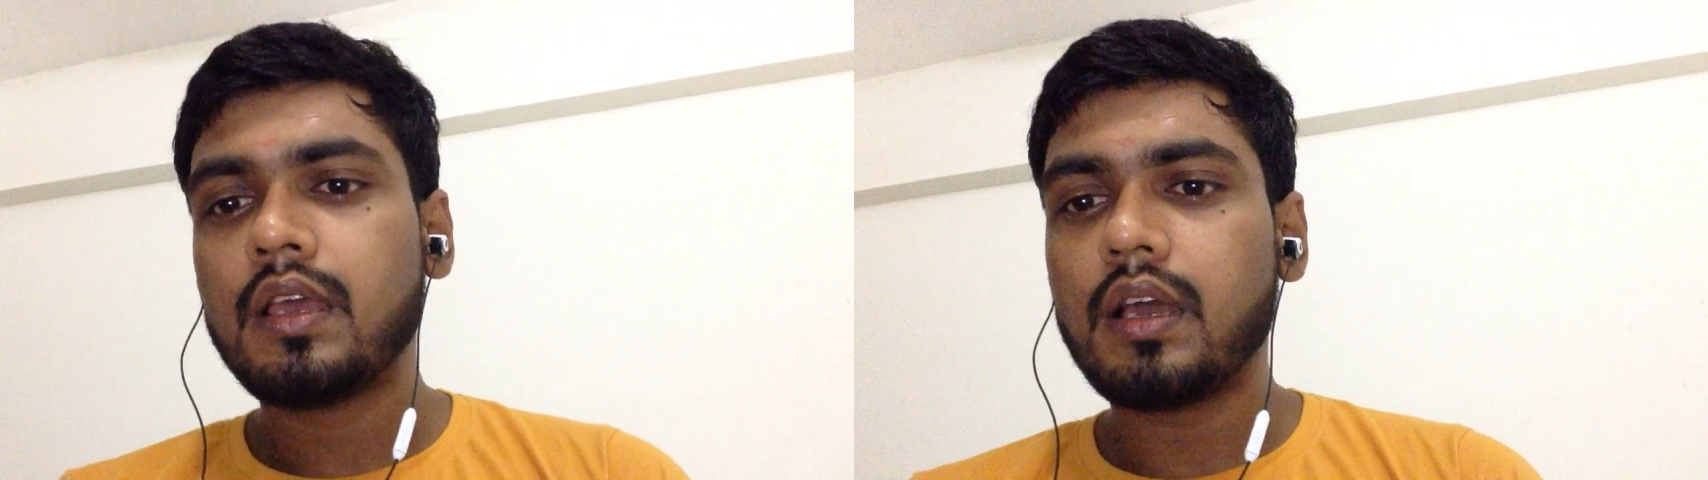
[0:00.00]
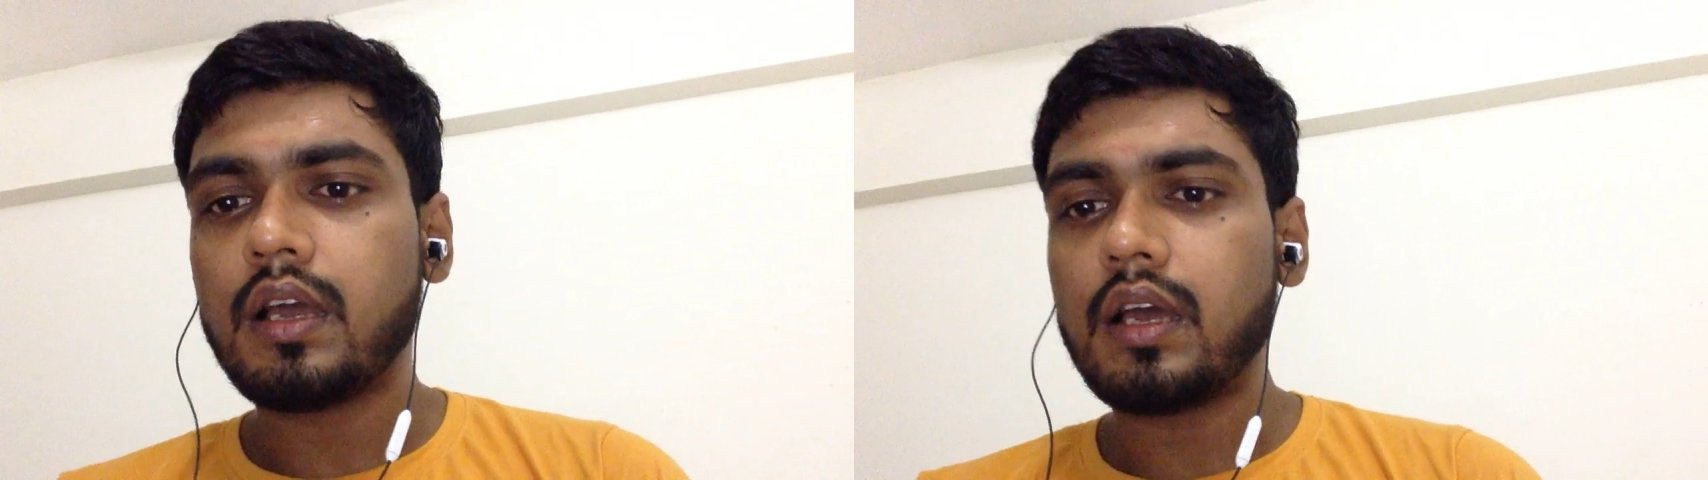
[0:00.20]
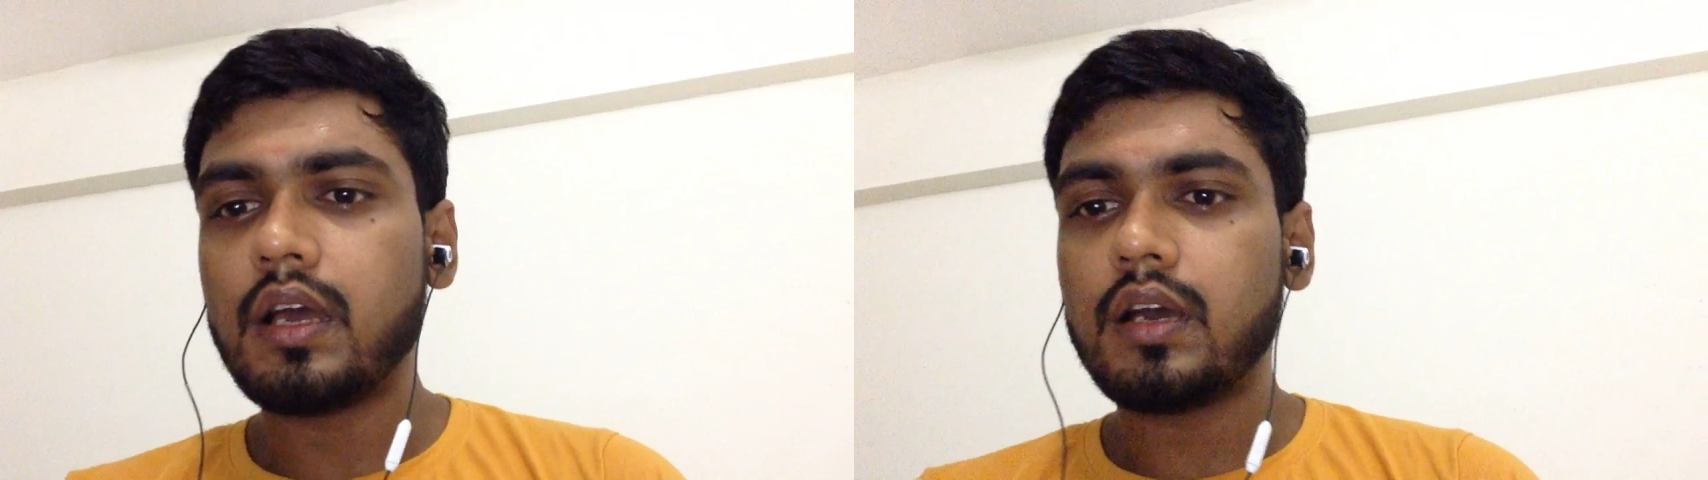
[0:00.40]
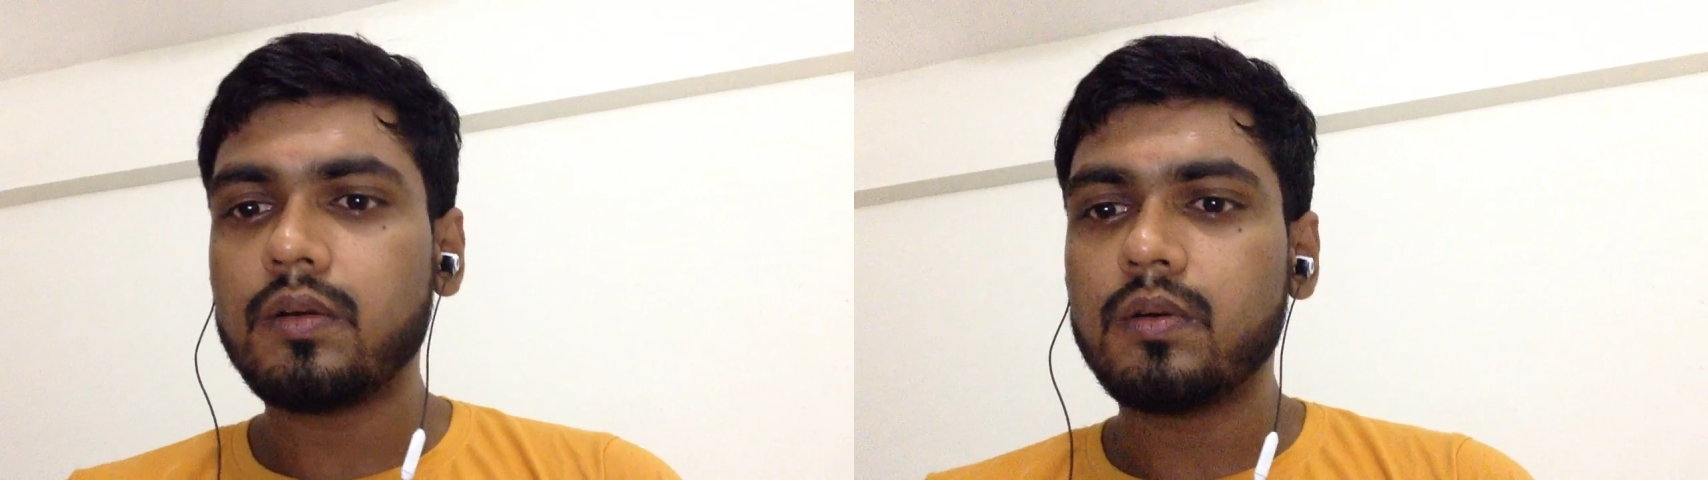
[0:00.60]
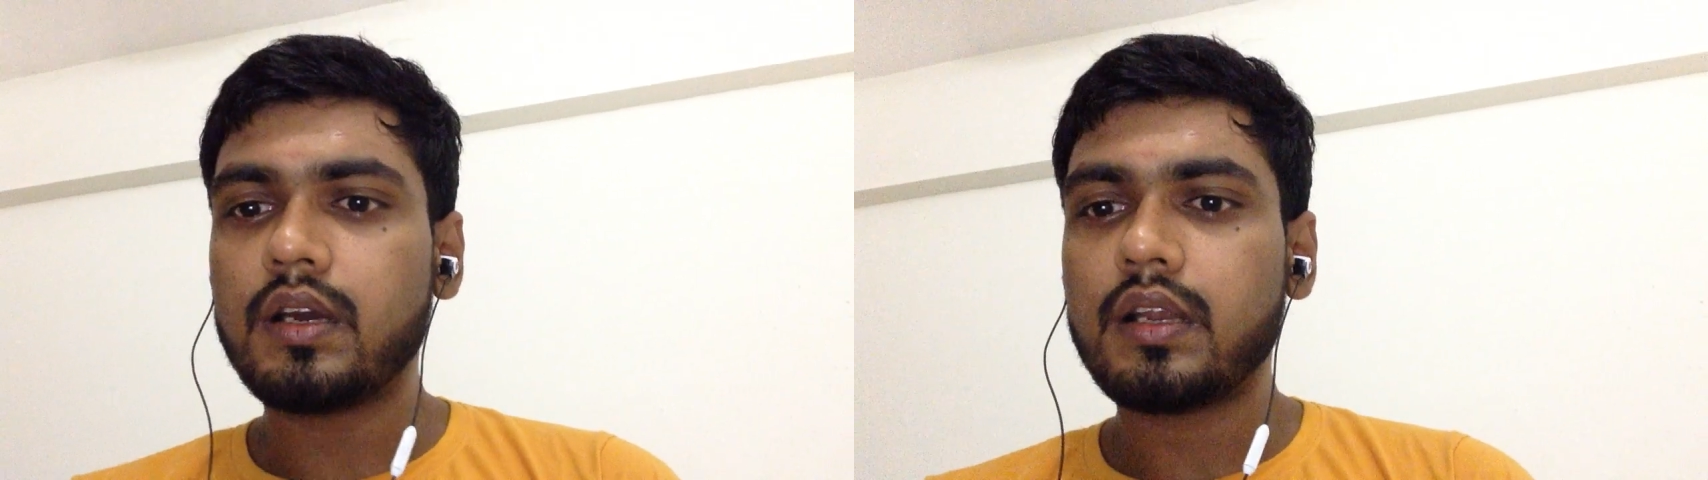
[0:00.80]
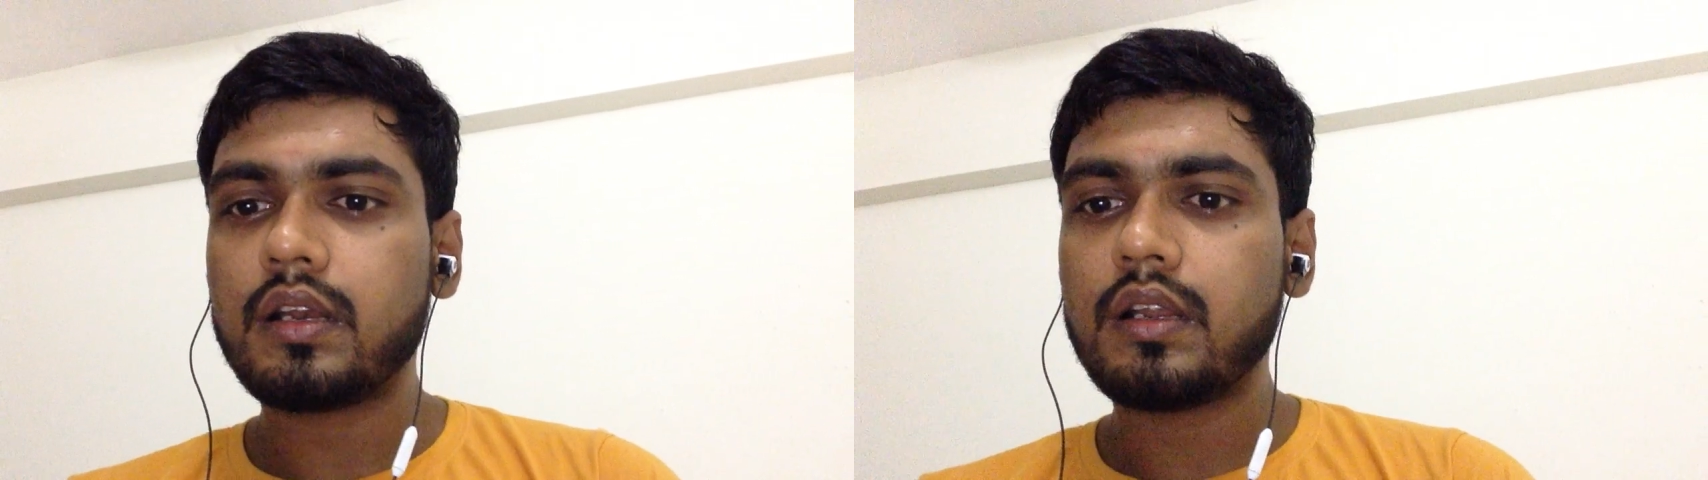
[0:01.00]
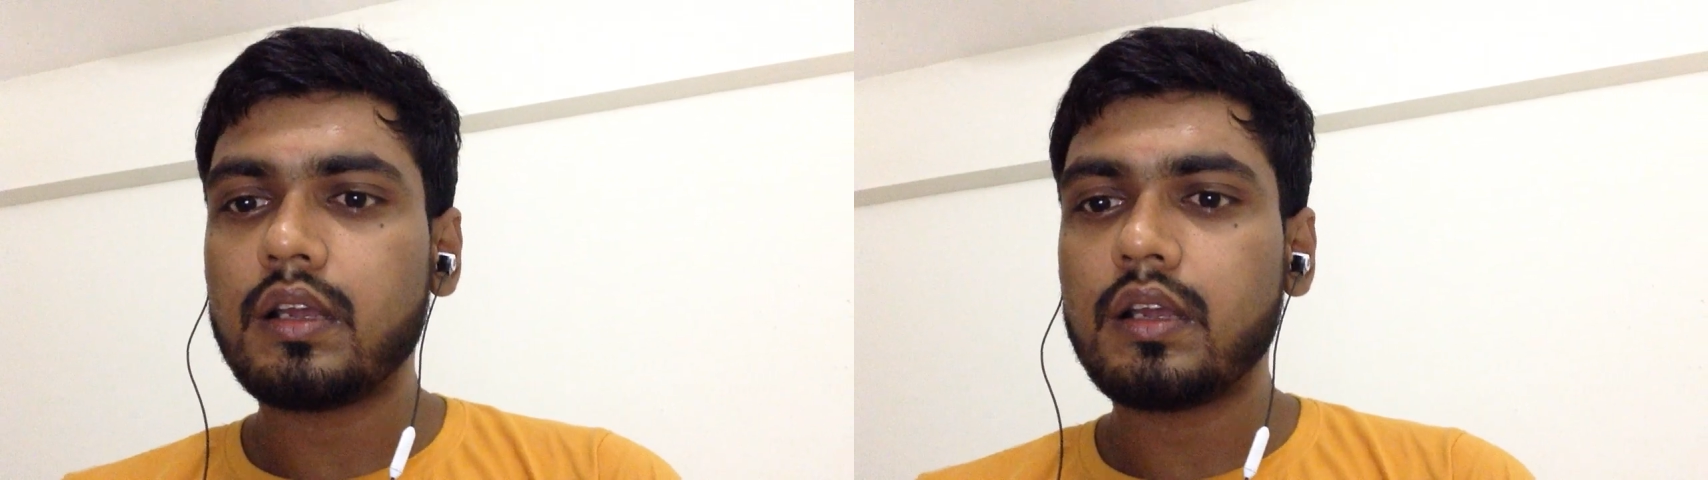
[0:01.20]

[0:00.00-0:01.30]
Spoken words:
where